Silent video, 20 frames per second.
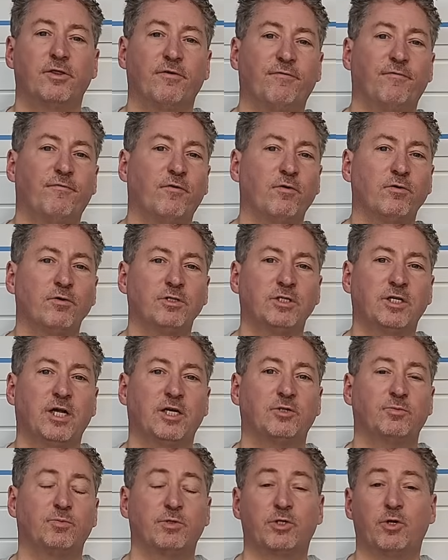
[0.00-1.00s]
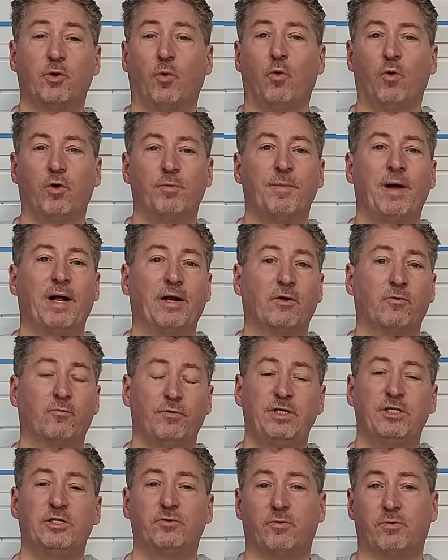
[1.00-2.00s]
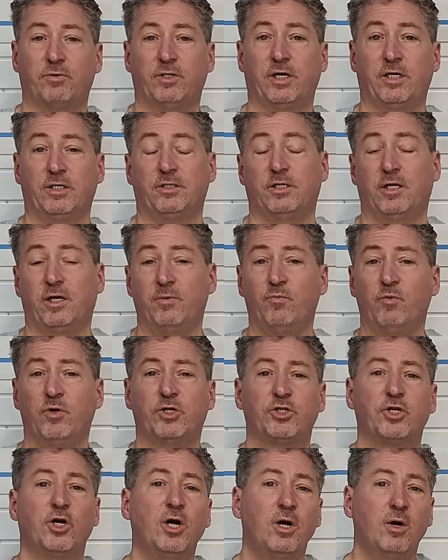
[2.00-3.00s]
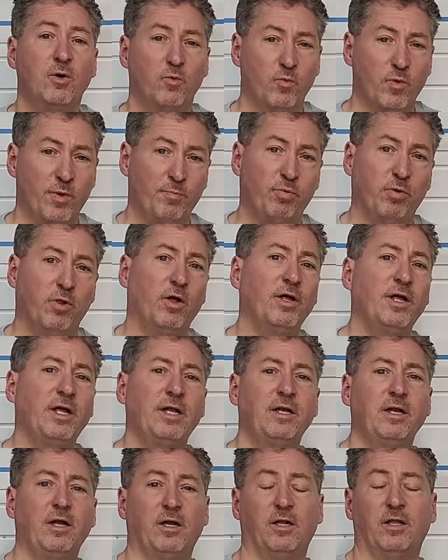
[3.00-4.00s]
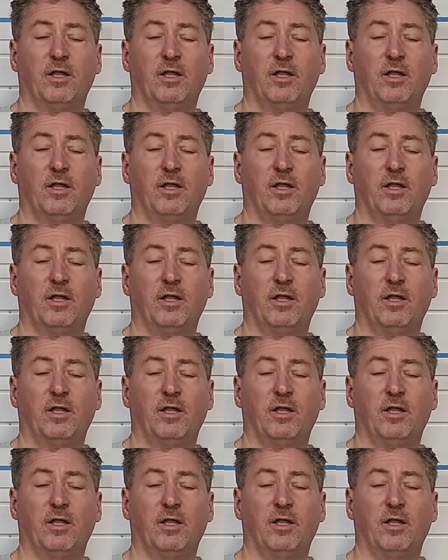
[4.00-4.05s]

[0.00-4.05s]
The first test was the automatic restart test, in which we plug in an